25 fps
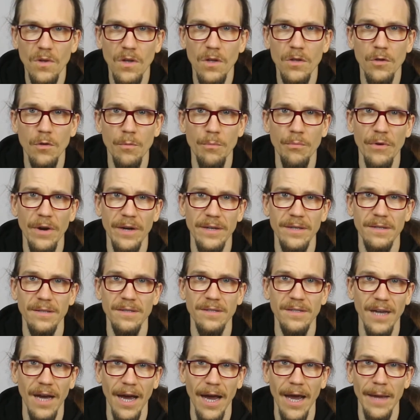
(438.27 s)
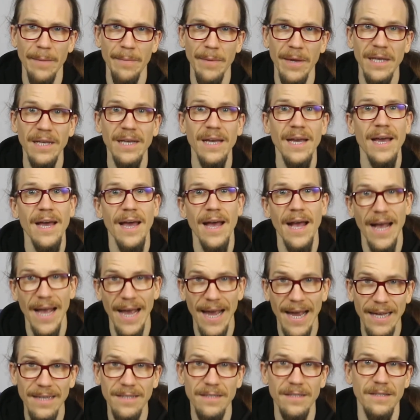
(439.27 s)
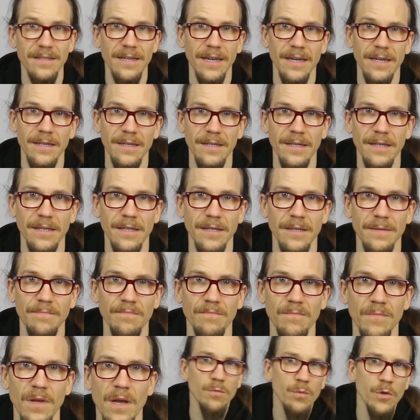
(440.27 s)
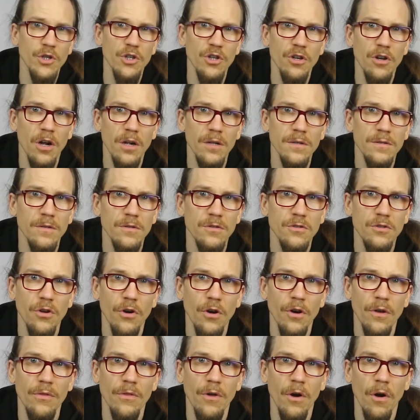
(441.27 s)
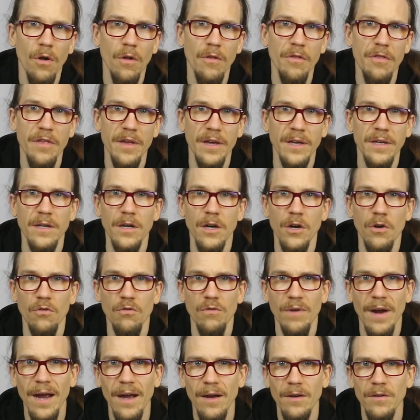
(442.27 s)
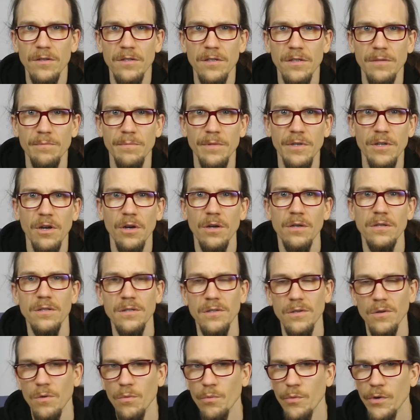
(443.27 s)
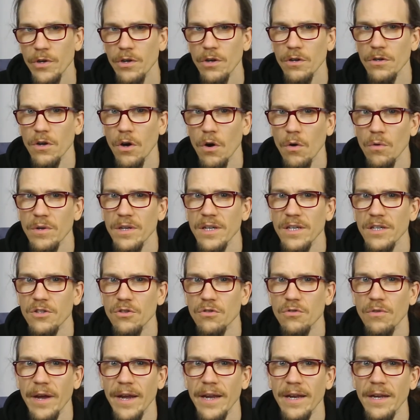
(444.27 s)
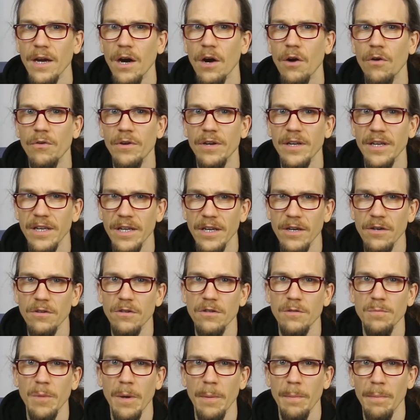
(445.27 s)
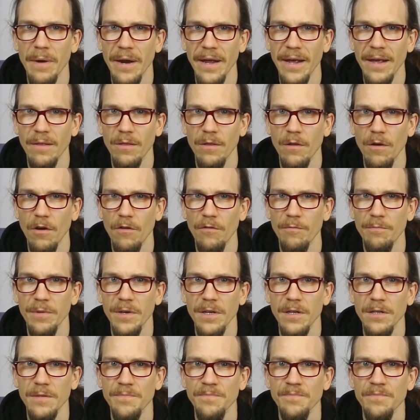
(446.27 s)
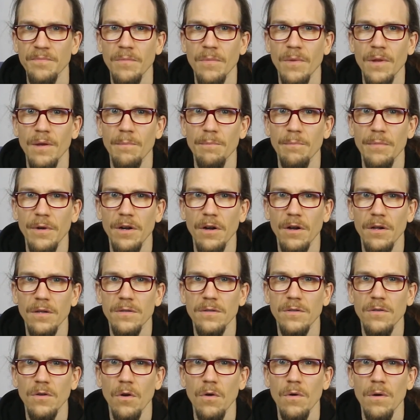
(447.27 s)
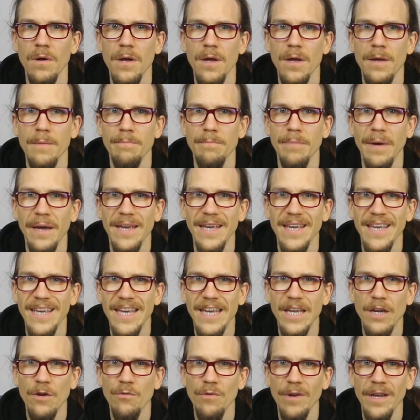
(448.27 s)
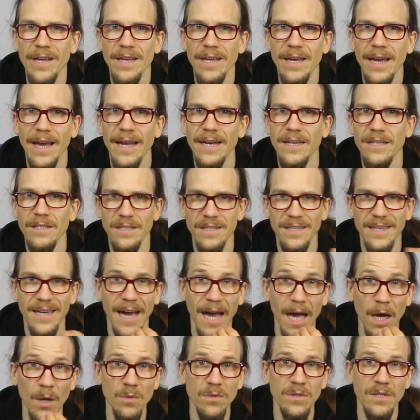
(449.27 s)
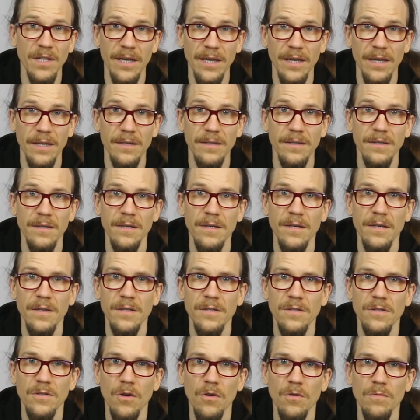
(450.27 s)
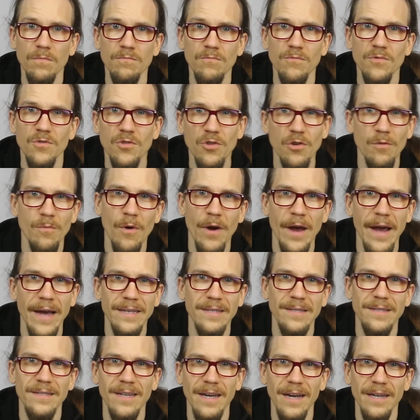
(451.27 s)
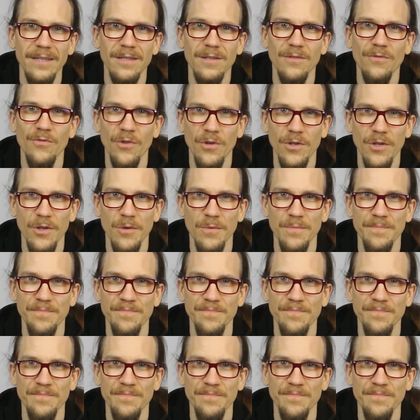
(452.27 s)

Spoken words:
You practice timing and technique. But we should also turn the whole thing around, because we not only train our ears by playing the offbeat, but also by hearing and counting it. So 2 more exercises for you.